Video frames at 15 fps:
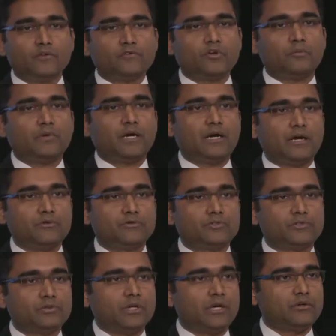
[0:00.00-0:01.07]
from a
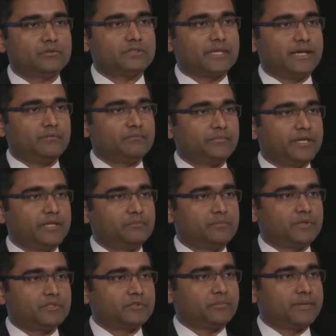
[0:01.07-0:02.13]
house-to-house campaign
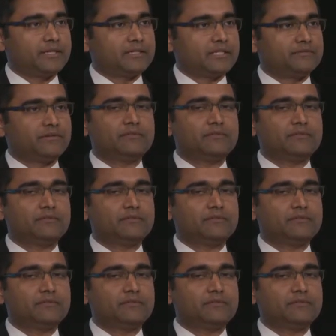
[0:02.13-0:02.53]
perspective.